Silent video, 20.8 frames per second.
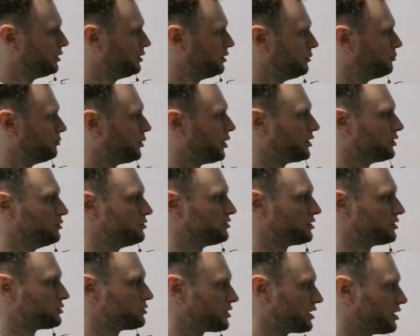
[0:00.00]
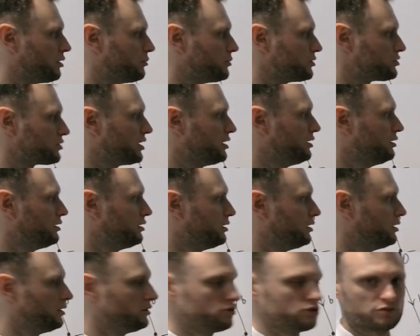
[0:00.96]
by using trigonometry,
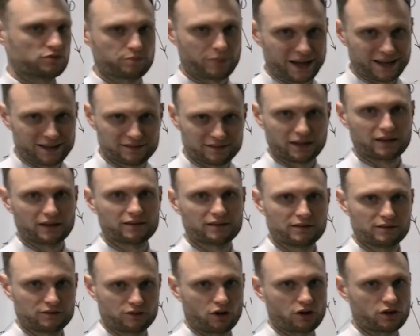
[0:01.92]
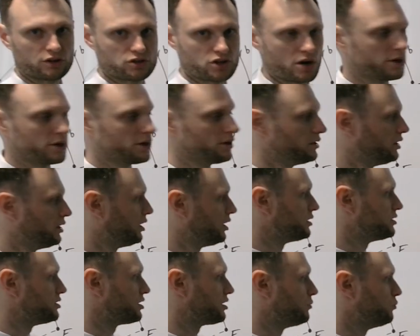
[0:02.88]
just basic SOHCAHTOA,
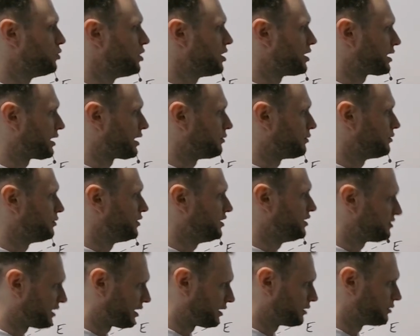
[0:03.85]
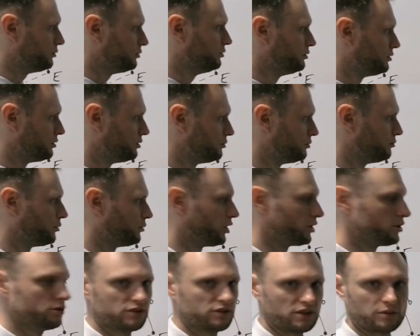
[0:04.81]
and you can work out this angle by
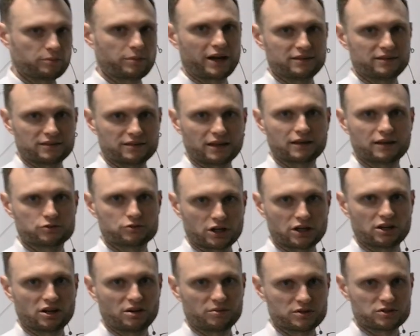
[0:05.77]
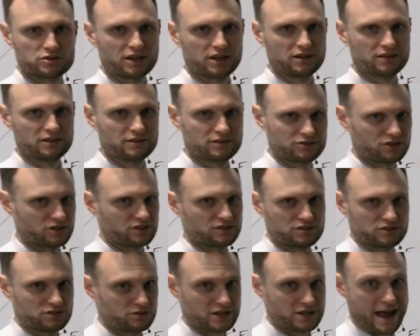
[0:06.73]
using basic trigonometry. It's just
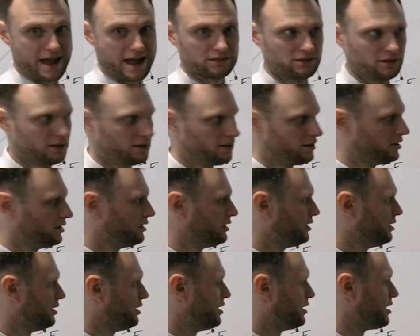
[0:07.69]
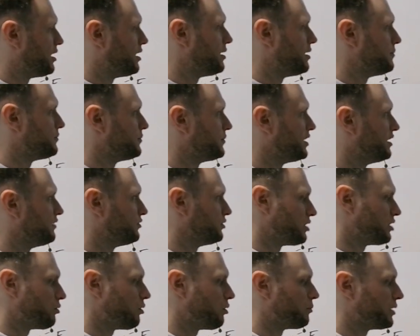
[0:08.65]
tan, if you know
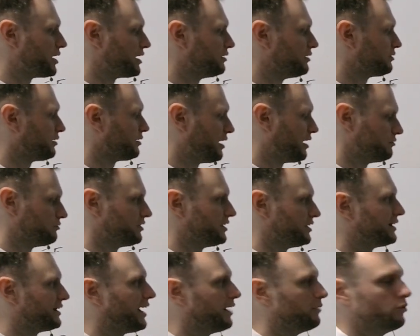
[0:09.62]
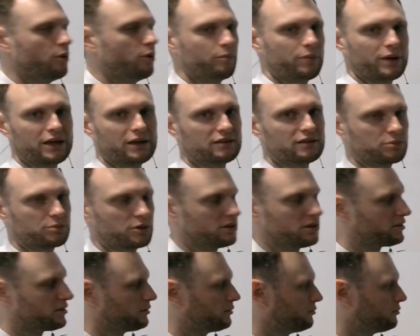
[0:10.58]
what B is. I haven't written down what B is because